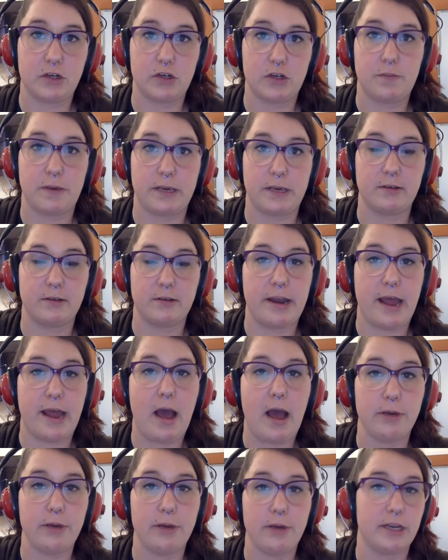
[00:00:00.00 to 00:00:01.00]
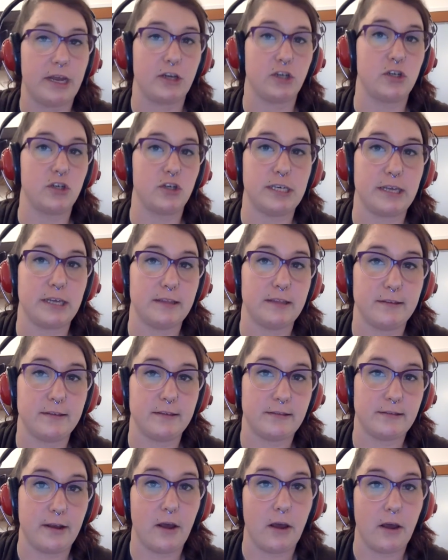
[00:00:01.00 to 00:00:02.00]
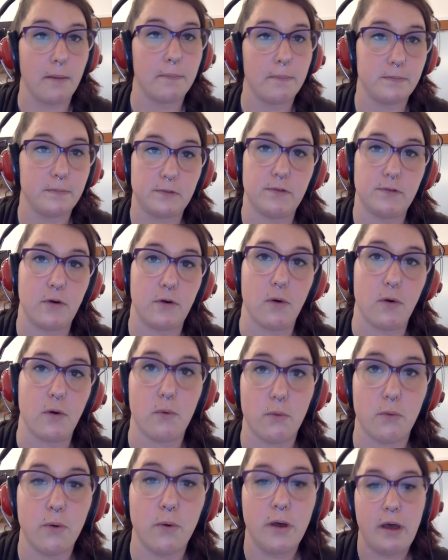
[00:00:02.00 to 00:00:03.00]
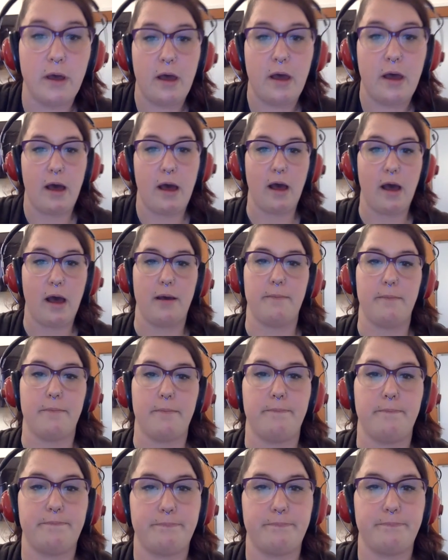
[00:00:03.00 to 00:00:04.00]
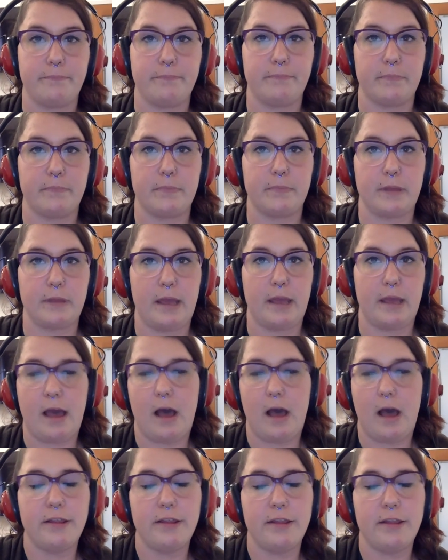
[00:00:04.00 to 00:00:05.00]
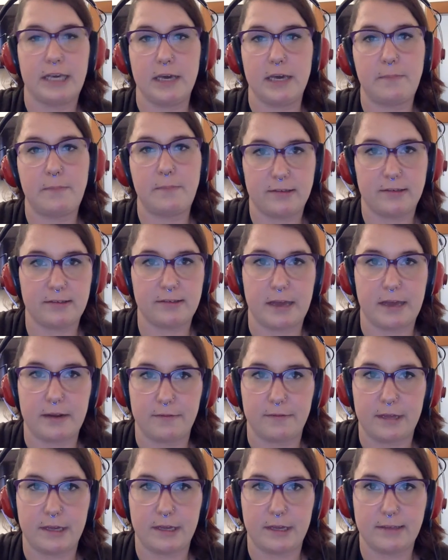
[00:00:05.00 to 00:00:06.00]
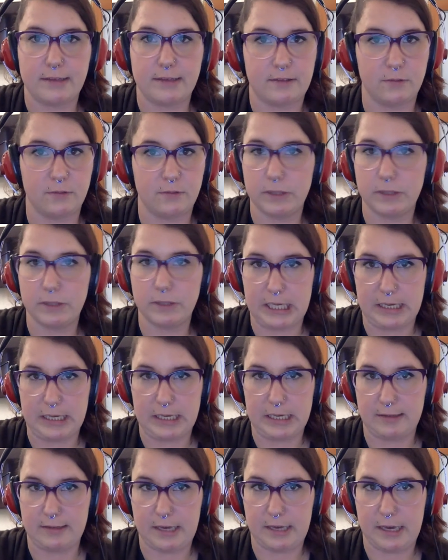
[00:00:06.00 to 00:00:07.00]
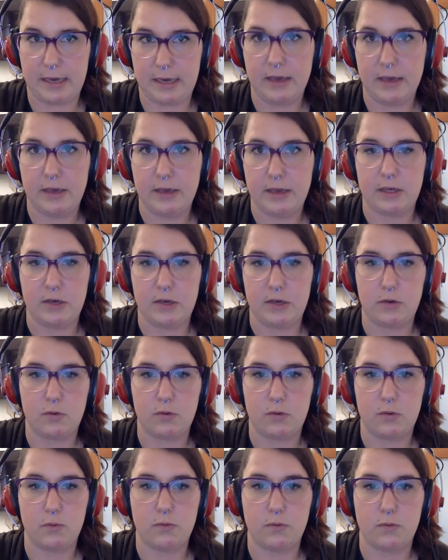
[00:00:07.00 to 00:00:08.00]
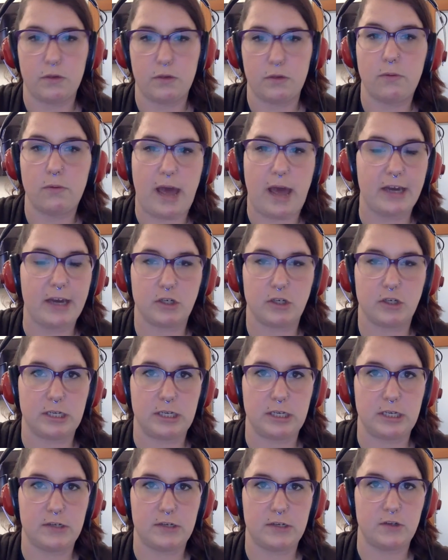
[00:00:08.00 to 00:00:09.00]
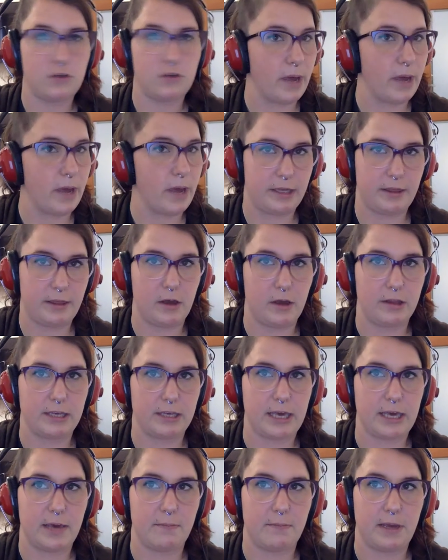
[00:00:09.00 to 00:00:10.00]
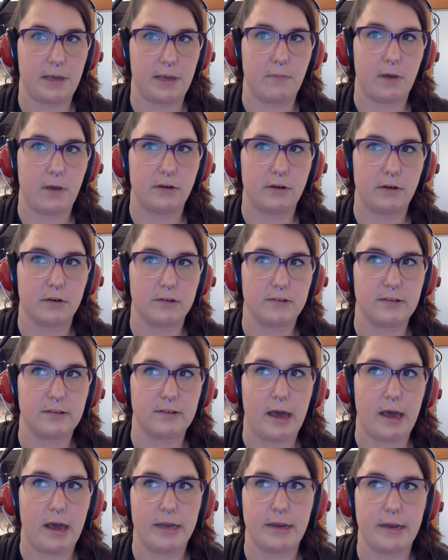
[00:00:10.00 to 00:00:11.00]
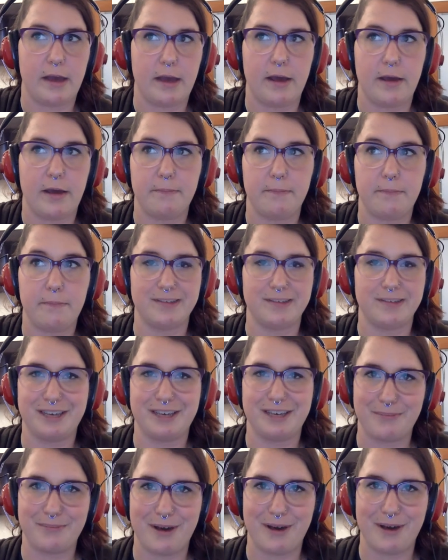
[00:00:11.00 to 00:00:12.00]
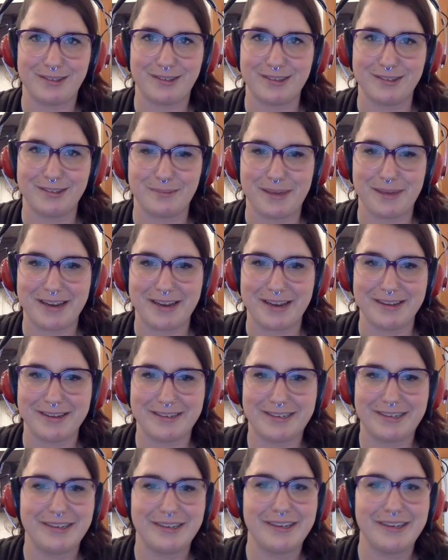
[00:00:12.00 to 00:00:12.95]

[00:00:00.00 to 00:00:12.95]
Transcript: base on how we could actually get this set up. So on the Kickbox side of things, it's really easy. You don't actually need to do anything on the Campaign Monitor side because Kickbox has made it